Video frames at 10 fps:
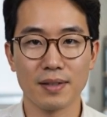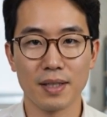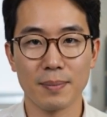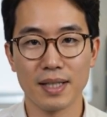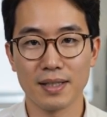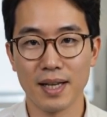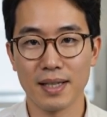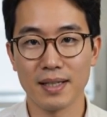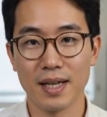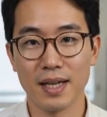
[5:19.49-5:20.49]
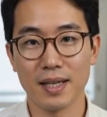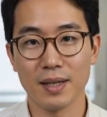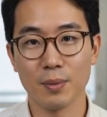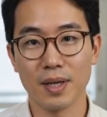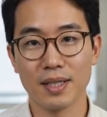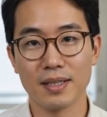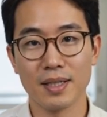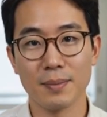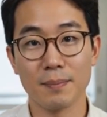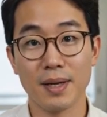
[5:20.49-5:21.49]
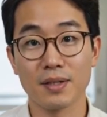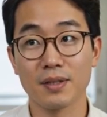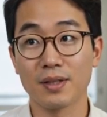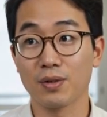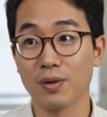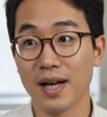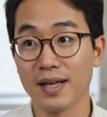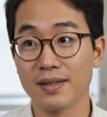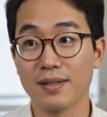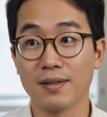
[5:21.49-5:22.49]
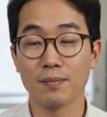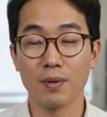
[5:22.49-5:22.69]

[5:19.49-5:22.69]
dimming its light in a way that can be measured and tracked.